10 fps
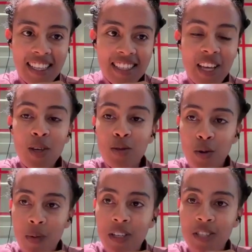Thank you
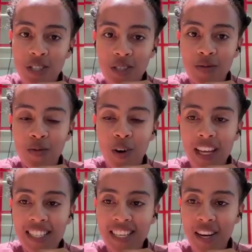so much for
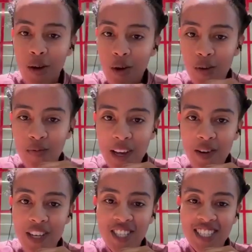answering all of my
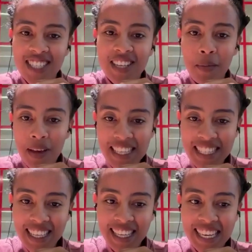questions
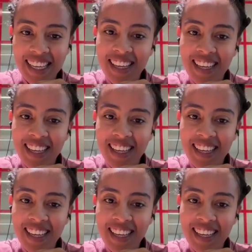amazingly.